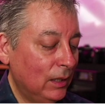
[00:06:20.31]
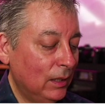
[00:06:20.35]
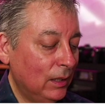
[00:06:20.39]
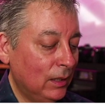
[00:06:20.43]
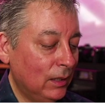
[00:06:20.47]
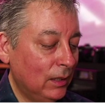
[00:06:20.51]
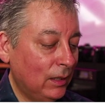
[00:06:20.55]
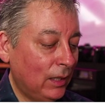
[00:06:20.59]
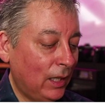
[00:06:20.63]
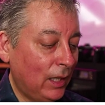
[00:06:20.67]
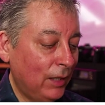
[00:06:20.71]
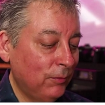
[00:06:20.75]

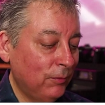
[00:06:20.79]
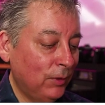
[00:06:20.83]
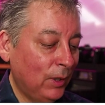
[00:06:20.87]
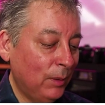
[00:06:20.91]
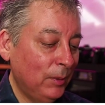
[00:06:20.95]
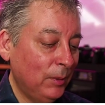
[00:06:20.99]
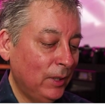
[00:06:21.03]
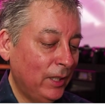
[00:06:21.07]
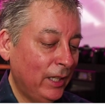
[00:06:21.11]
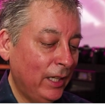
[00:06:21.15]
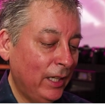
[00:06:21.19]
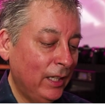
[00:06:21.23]
Uh, I've
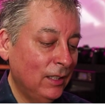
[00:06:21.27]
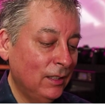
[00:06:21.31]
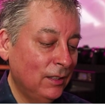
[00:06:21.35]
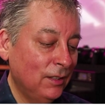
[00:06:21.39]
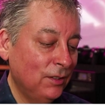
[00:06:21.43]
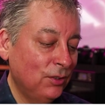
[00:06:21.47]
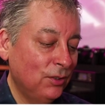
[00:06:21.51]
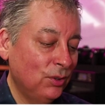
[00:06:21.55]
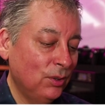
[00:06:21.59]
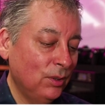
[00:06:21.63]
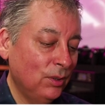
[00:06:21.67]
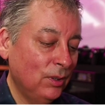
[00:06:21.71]
replicated
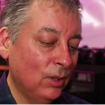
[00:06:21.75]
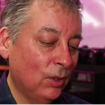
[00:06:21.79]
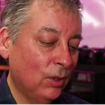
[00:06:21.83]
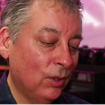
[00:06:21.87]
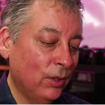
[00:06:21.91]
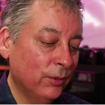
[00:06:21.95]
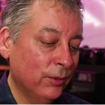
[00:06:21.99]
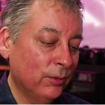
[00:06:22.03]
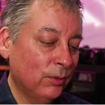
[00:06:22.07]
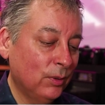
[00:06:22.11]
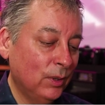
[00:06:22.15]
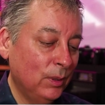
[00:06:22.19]
this shooting
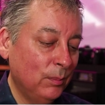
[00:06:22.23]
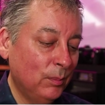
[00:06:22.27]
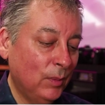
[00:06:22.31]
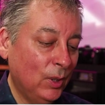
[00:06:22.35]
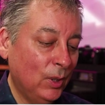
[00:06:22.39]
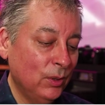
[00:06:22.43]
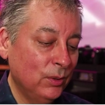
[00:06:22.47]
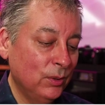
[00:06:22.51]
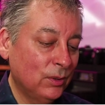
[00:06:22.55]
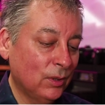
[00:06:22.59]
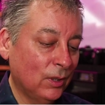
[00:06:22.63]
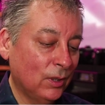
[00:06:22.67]
all three
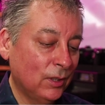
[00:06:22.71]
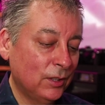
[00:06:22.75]
modes